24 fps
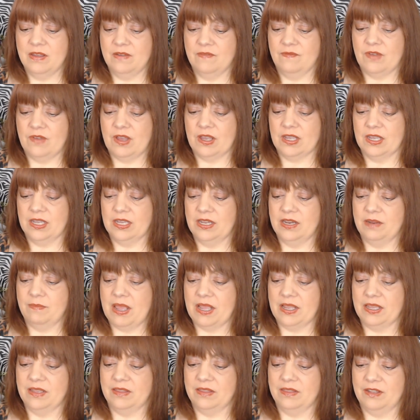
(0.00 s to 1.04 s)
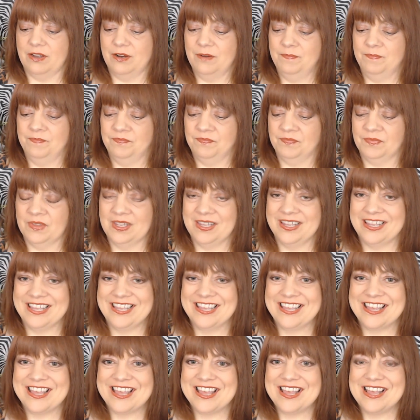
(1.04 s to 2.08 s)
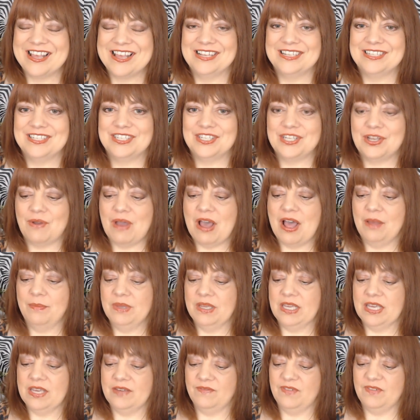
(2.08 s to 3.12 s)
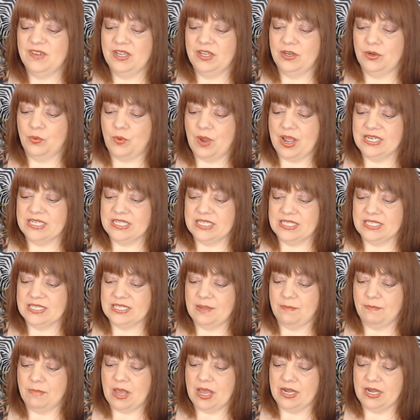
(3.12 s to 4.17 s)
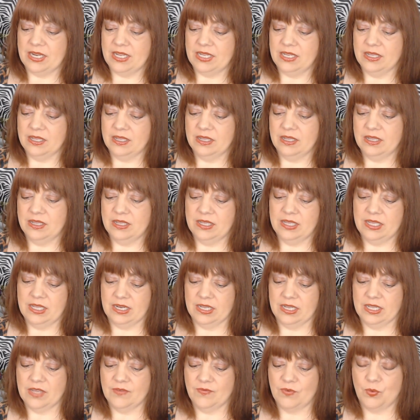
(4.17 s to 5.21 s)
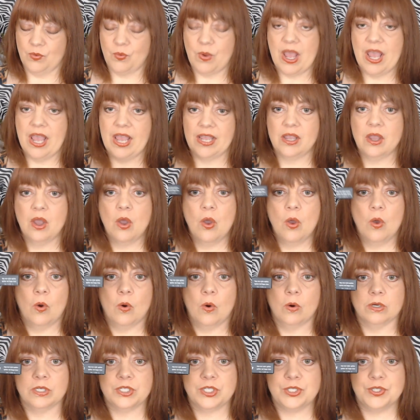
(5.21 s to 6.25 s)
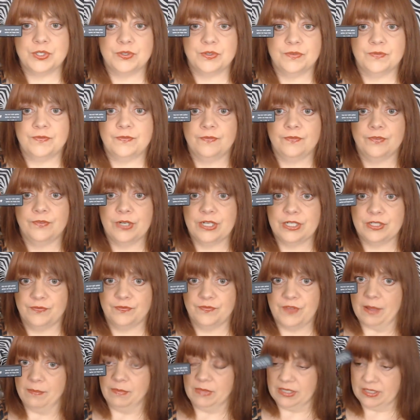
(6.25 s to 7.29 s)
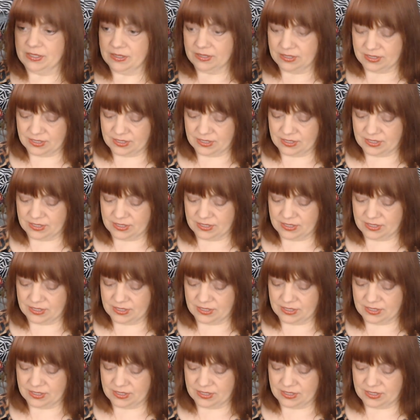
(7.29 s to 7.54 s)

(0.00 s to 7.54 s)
If I can get it back in there. So I'll be giving it away to somebody in a giveaway, or to a friend or family.